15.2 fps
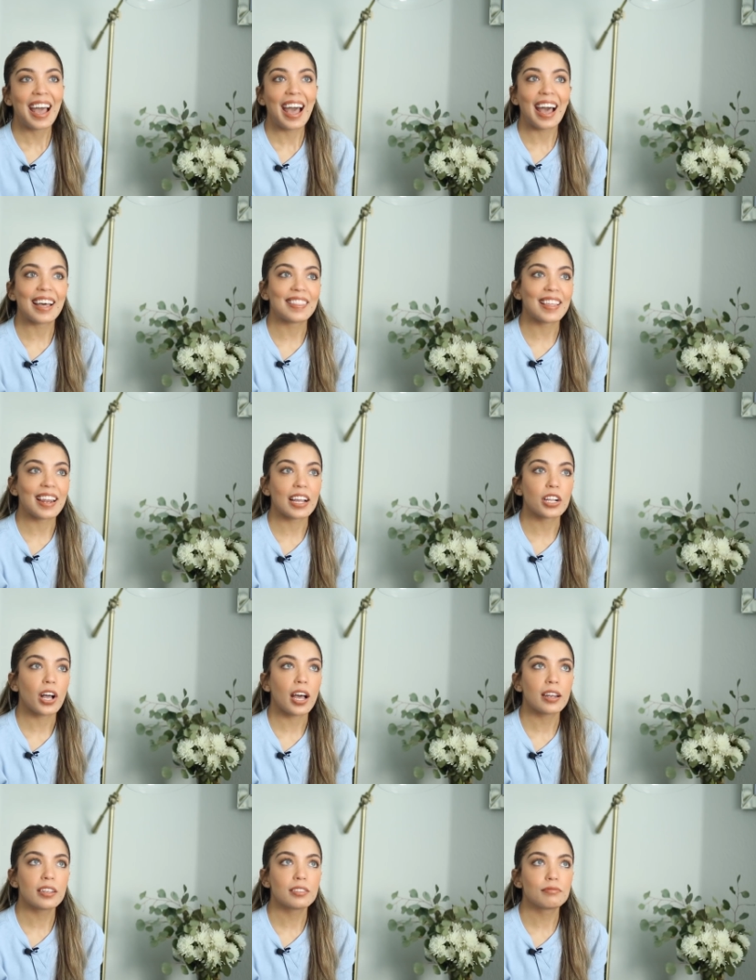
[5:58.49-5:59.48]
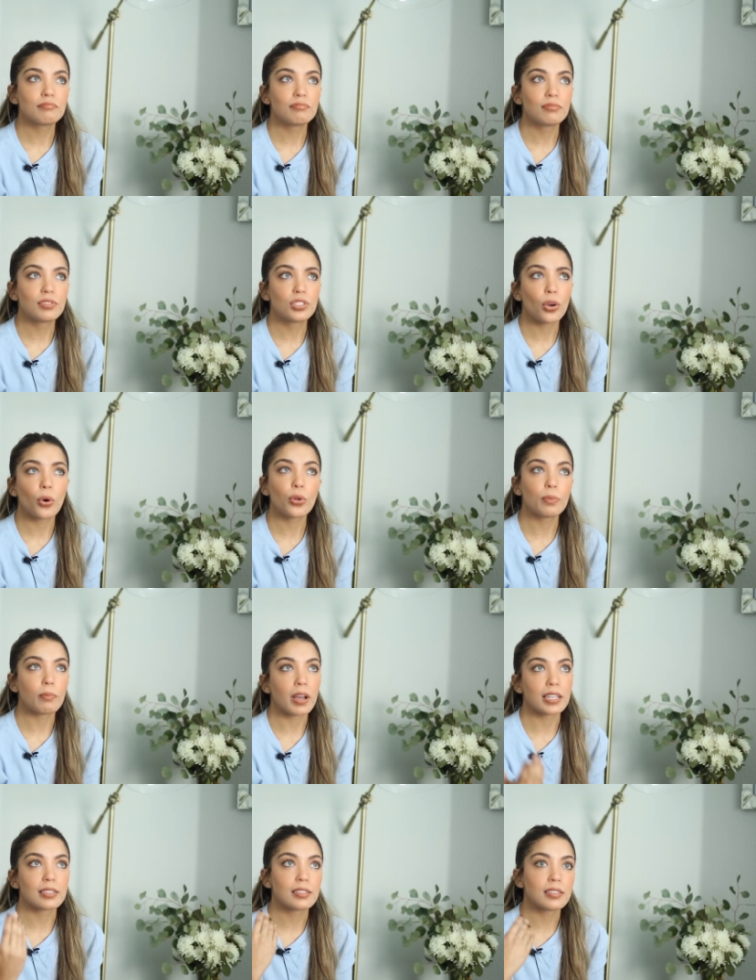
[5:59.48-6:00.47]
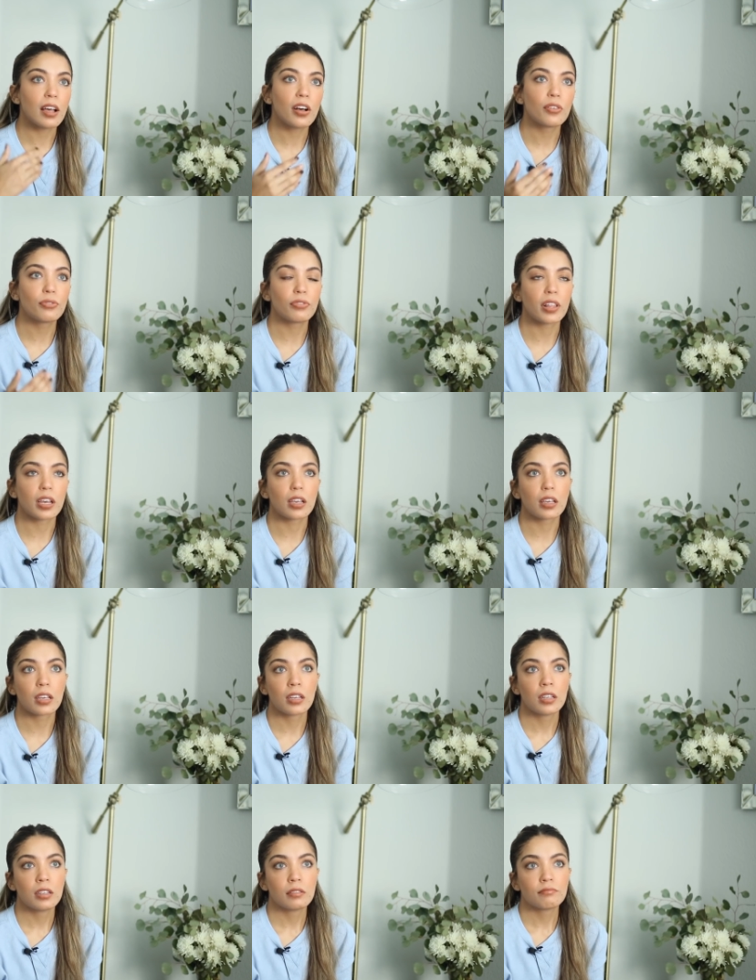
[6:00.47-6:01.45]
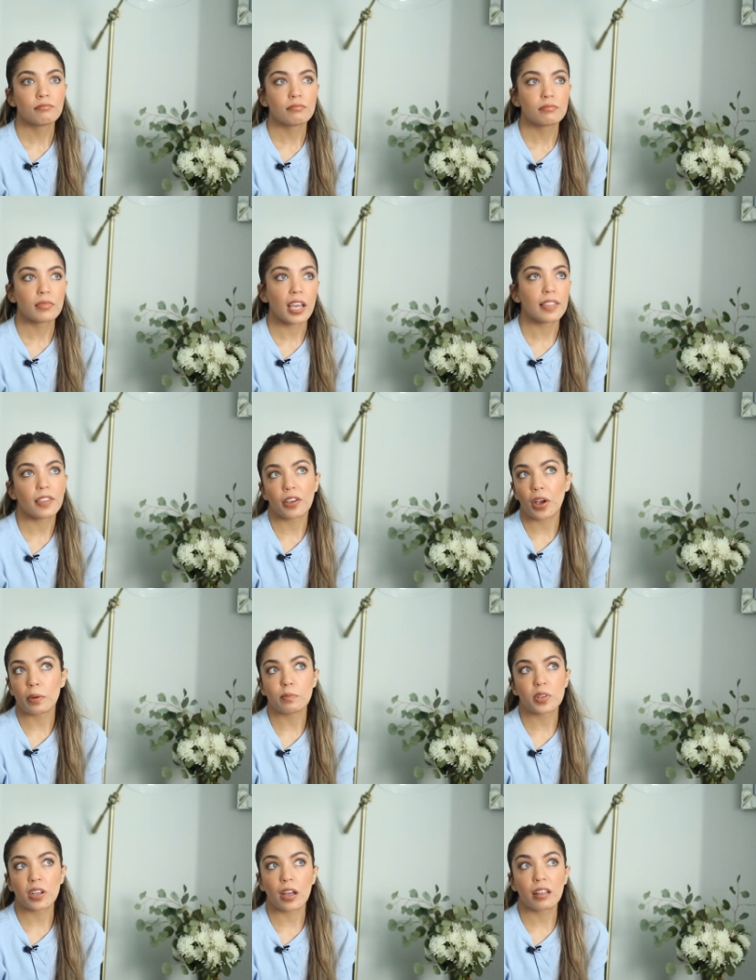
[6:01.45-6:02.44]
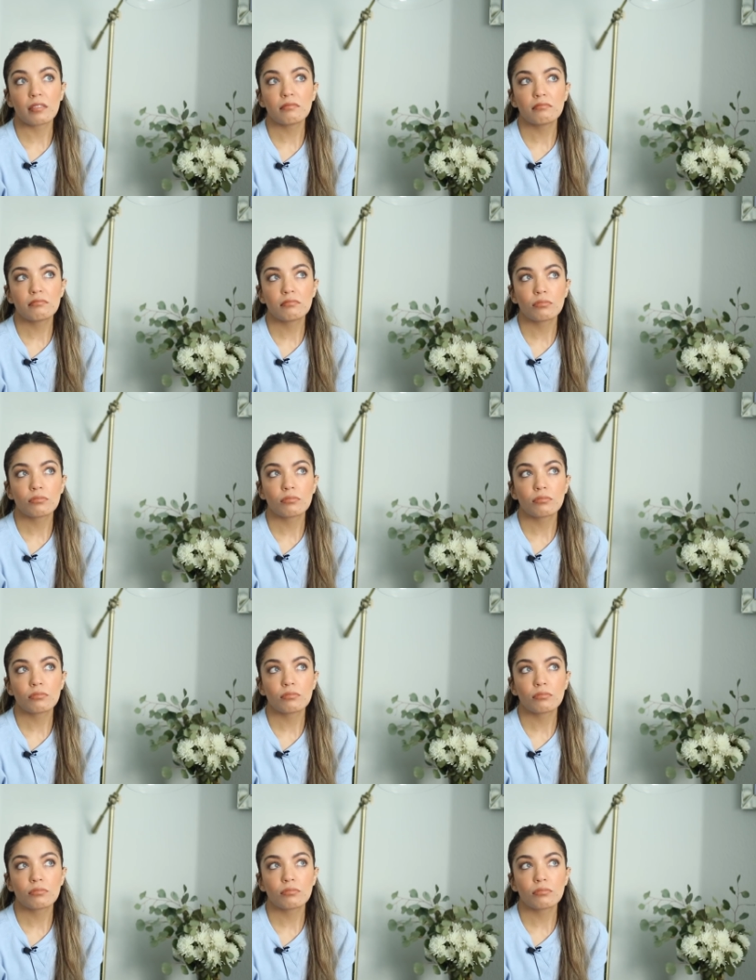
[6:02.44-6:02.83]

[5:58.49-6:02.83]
And then I kind of told myself, like, I think I'm done